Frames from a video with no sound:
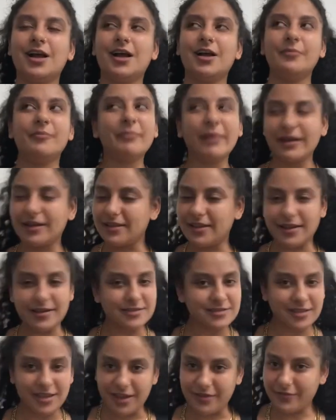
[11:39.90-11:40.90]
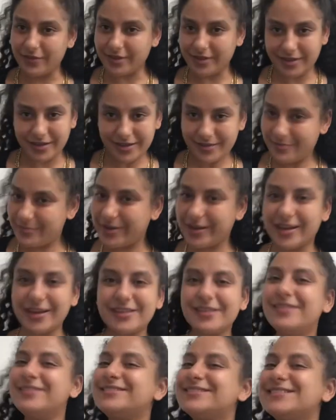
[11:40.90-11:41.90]
my clients can't relate,
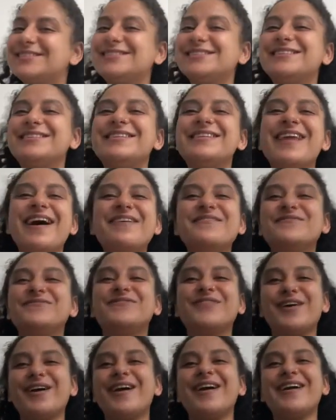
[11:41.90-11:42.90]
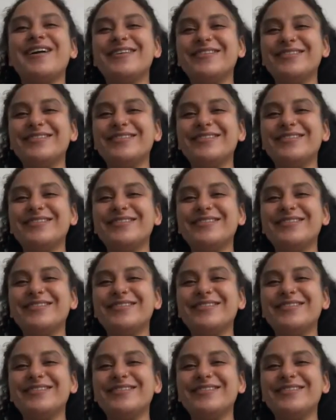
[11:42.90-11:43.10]
because never,